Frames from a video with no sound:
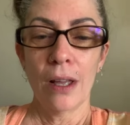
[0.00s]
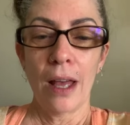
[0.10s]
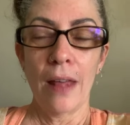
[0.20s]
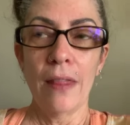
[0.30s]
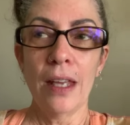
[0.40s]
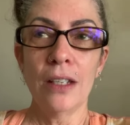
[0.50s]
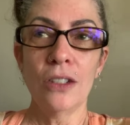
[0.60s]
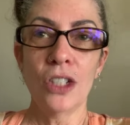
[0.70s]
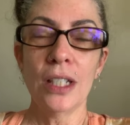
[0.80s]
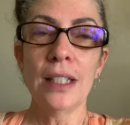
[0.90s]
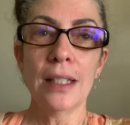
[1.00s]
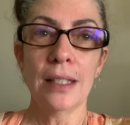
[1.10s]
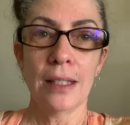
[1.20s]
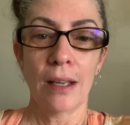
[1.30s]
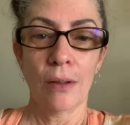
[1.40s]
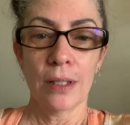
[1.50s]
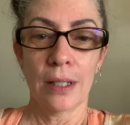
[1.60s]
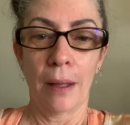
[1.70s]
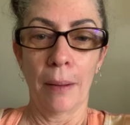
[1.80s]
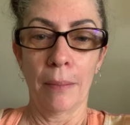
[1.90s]
And then Jesus tells
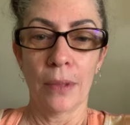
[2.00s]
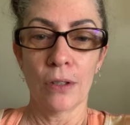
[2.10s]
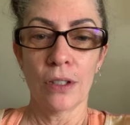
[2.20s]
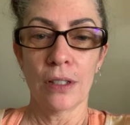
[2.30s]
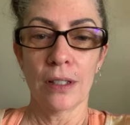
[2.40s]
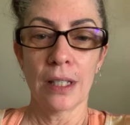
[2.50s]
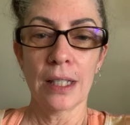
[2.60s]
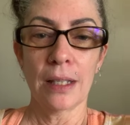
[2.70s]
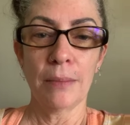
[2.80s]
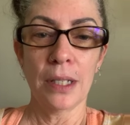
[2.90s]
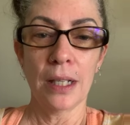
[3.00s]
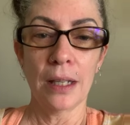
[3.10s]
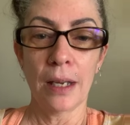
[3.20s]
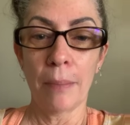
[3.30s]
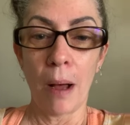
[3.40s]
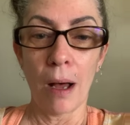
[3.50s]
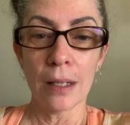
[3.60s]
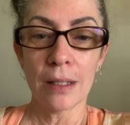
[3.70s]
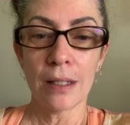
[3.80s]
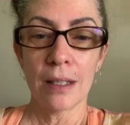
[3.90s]
them, there's six empty clay
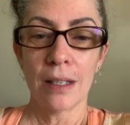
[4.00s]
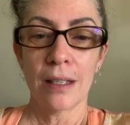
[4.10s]
pots,